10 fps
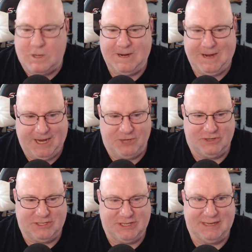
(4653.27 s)

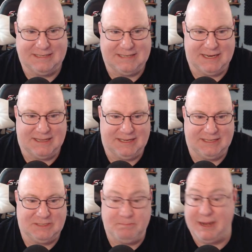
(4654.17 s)
interesting, to say the
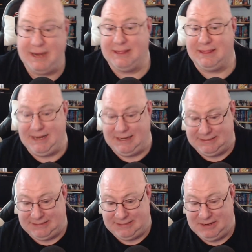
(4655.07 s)
least. But at
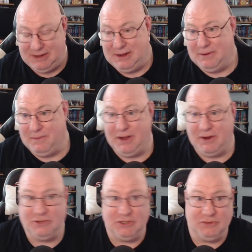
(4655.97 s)
least we
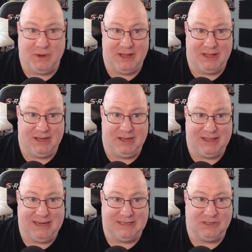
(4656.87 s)
know she's one of the
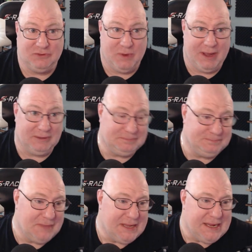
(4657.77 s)
elite as well.
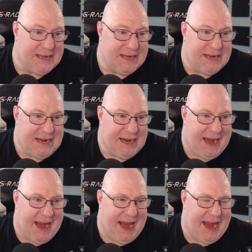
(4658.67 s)

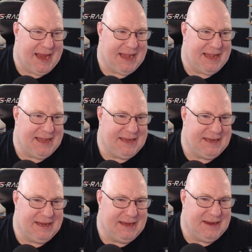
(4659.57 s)
And
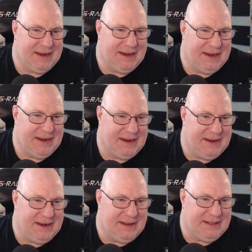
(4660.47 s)

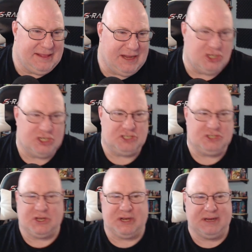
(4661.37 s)
they're just
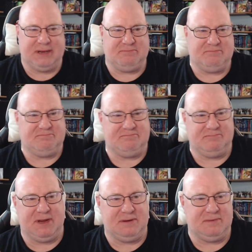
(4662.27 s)
talking,
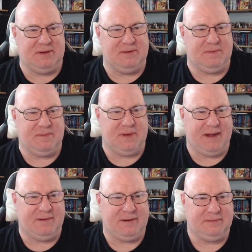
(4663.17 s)
doing
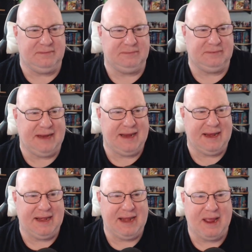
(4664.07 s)
whatever.
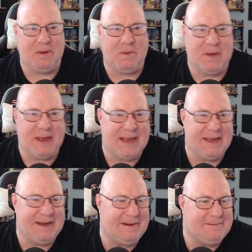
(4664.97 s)
And
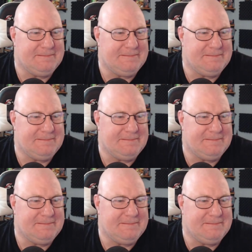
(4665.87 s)
how,